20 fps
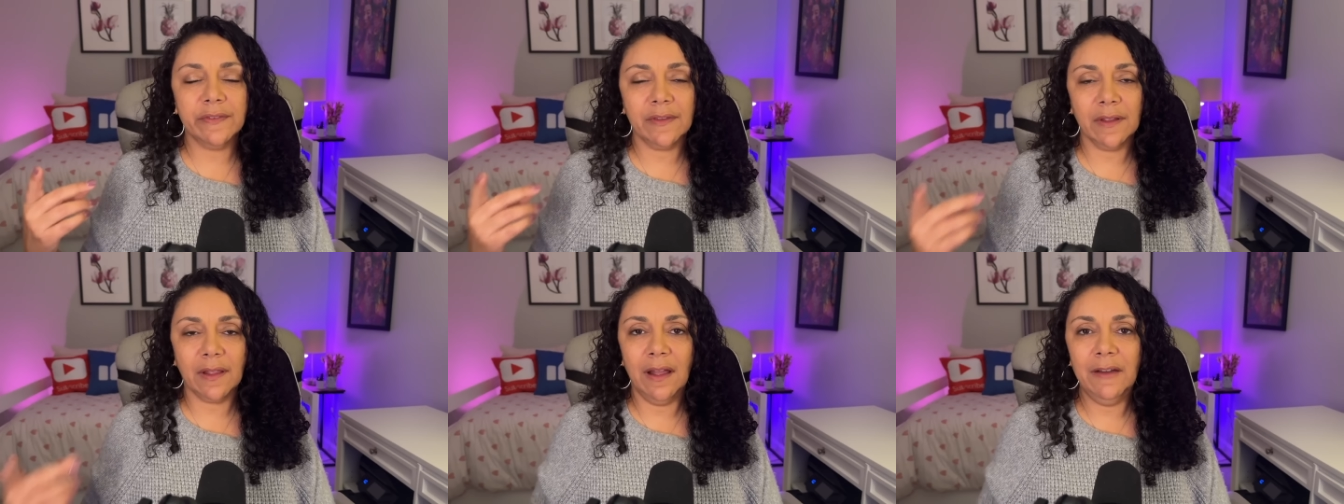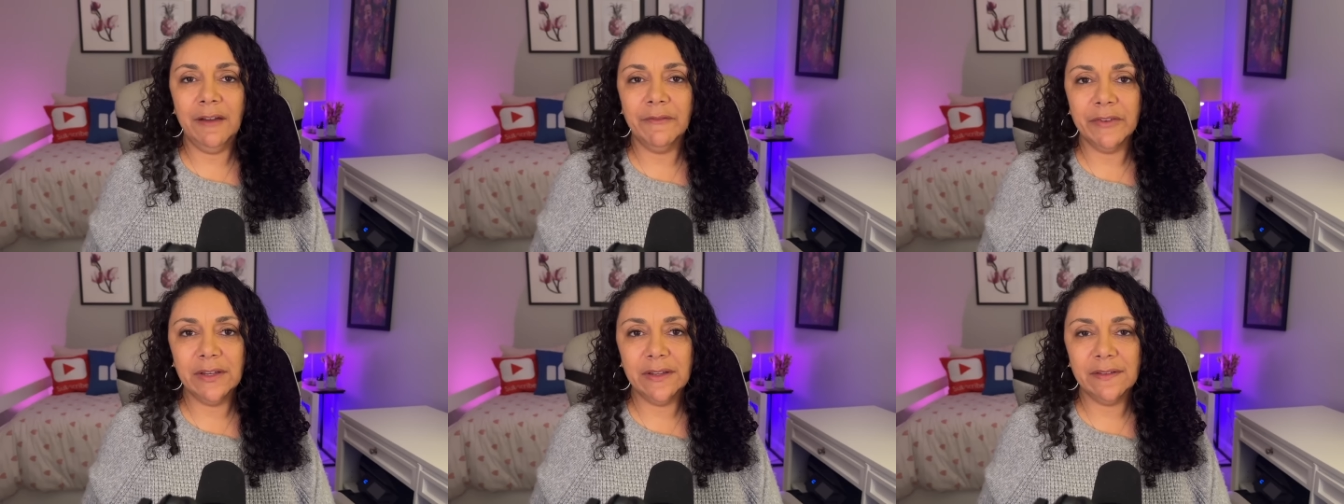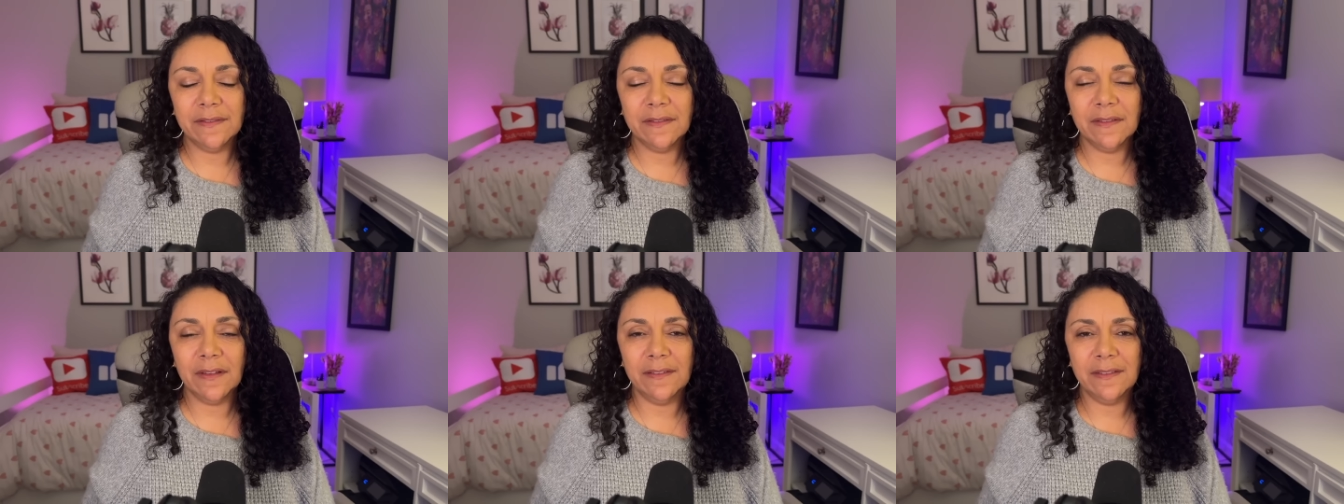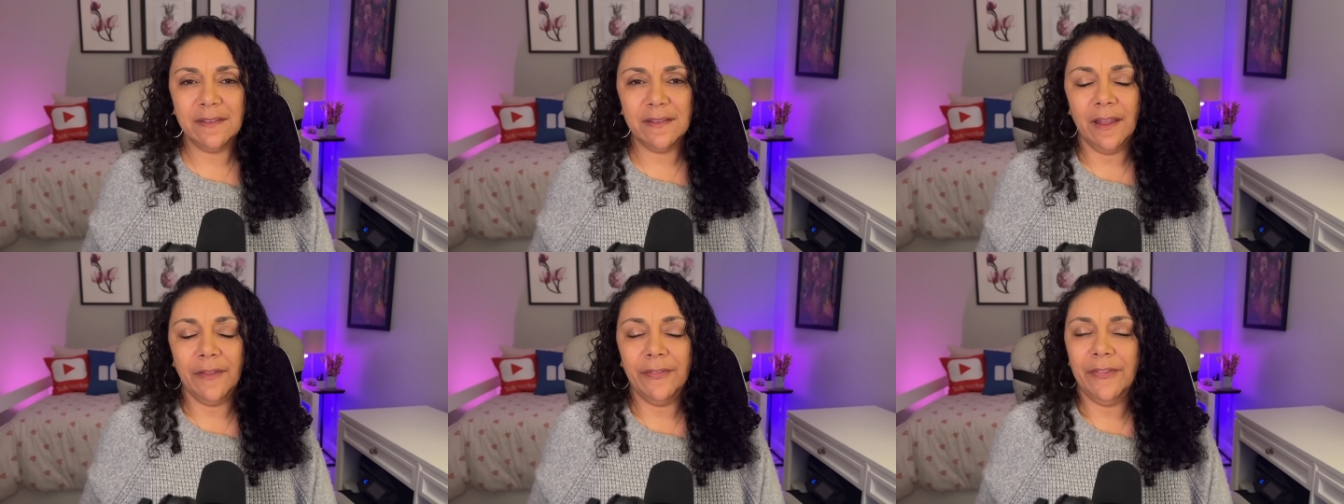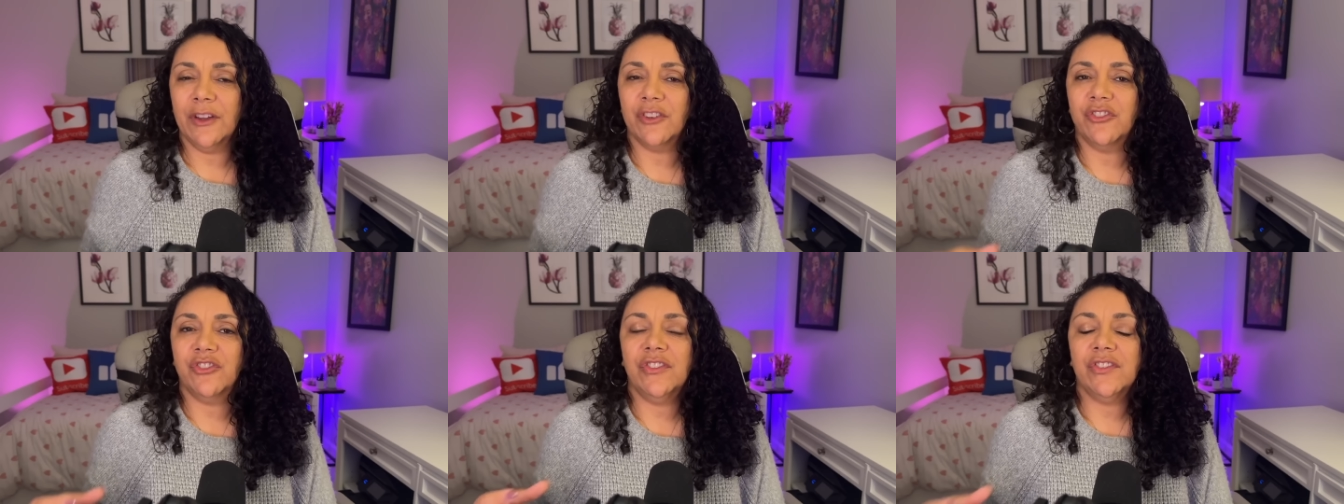The confidence is not
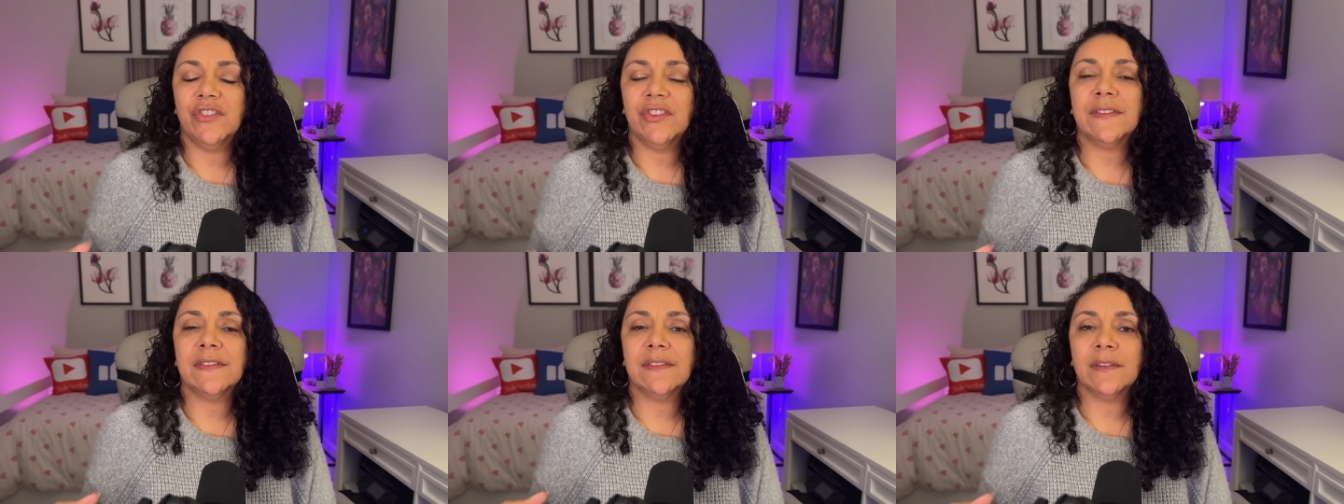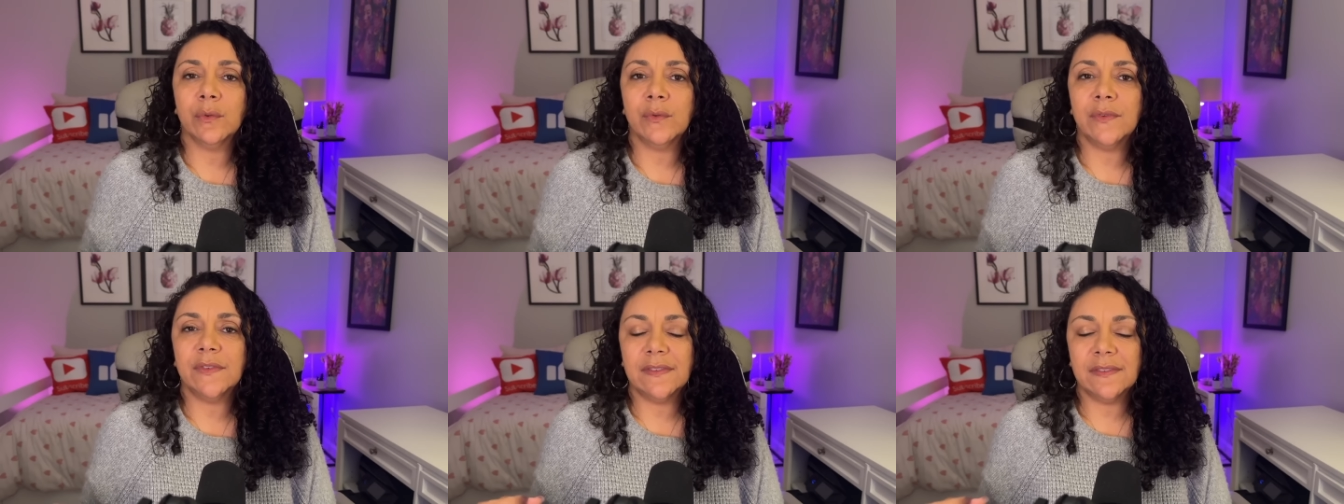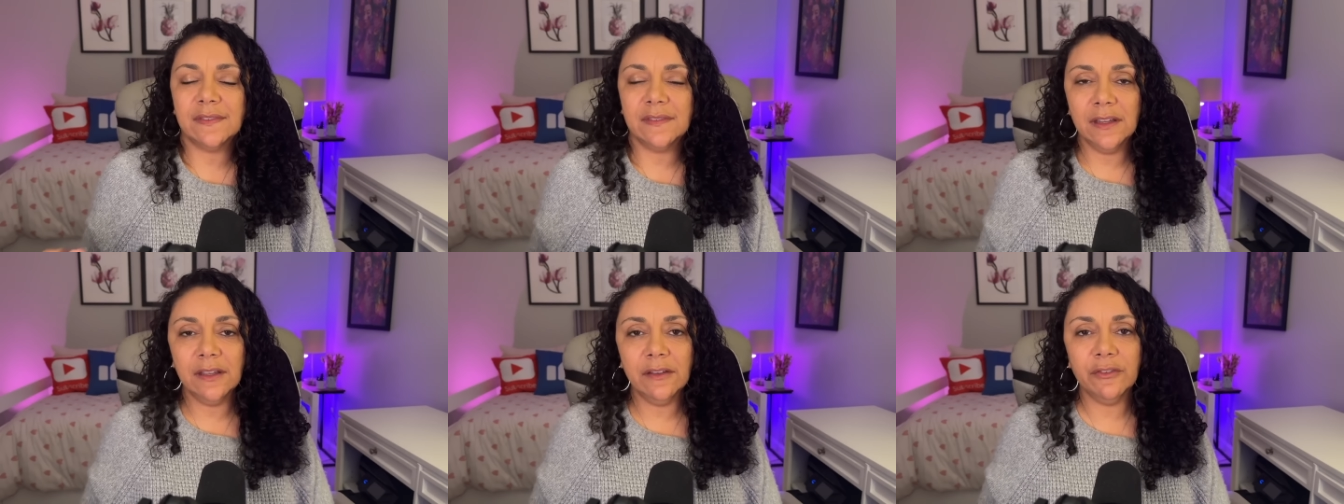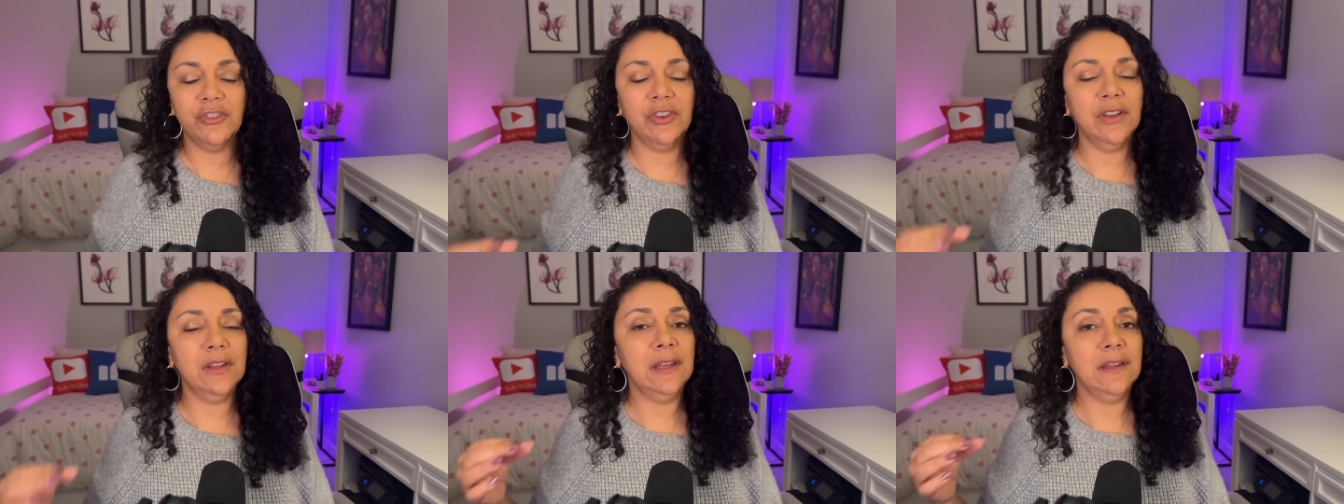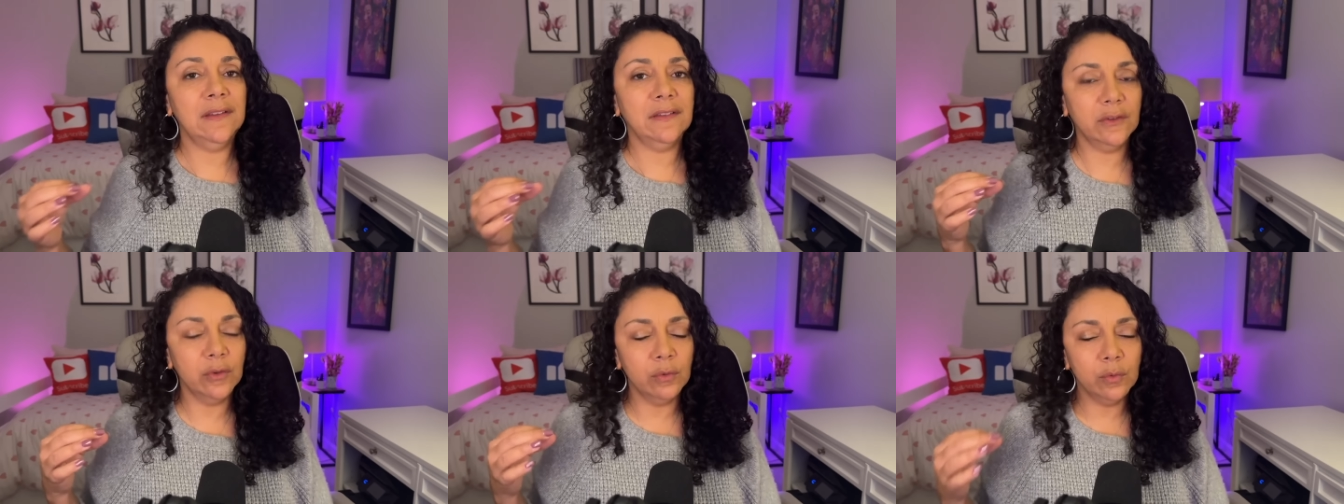there. She's just so stiff. She
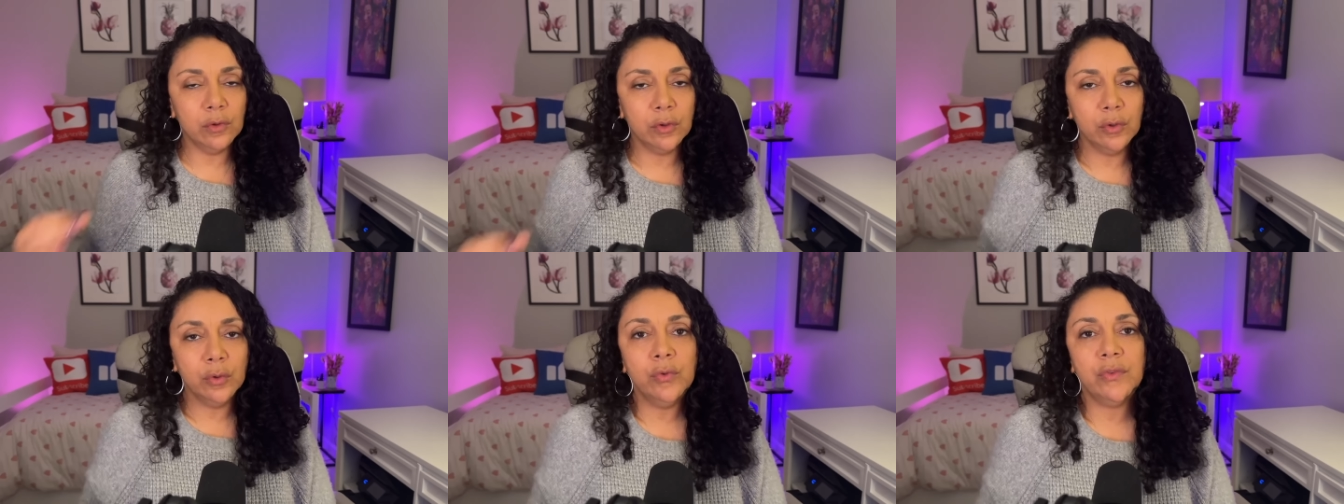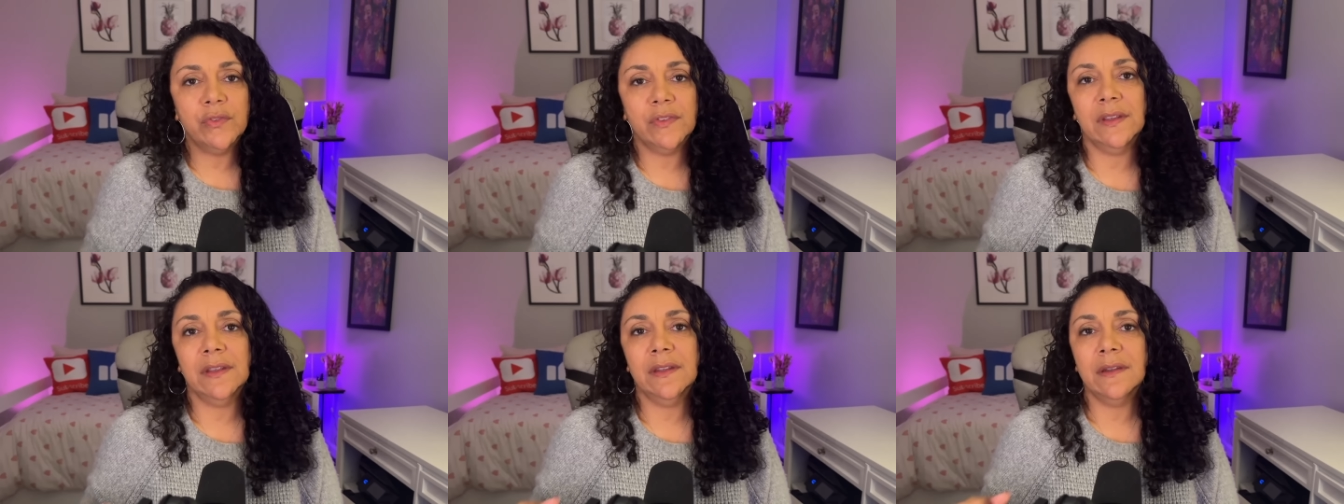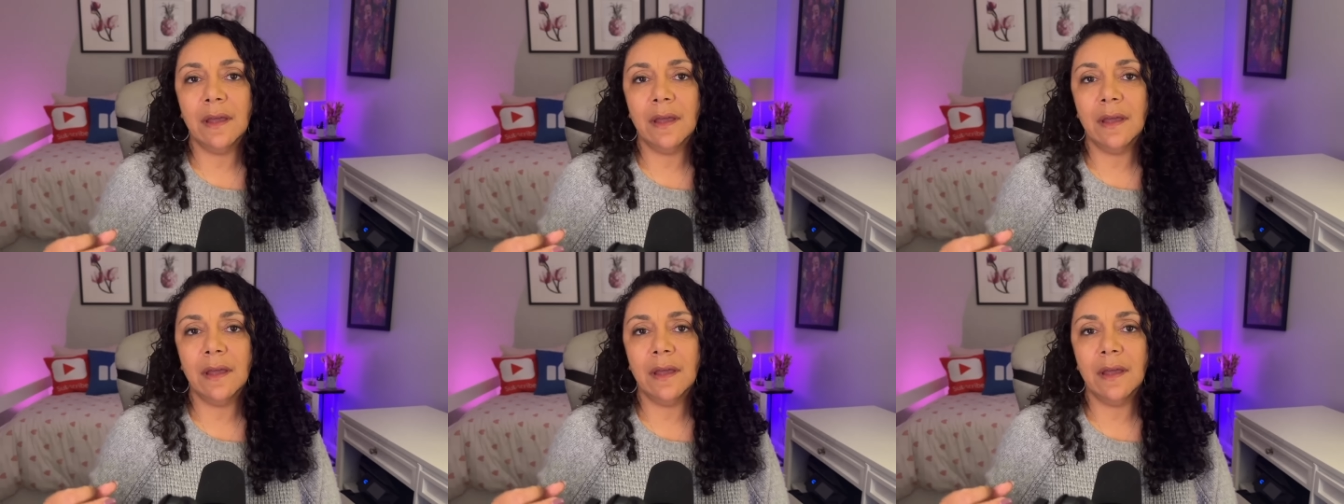needs to loosen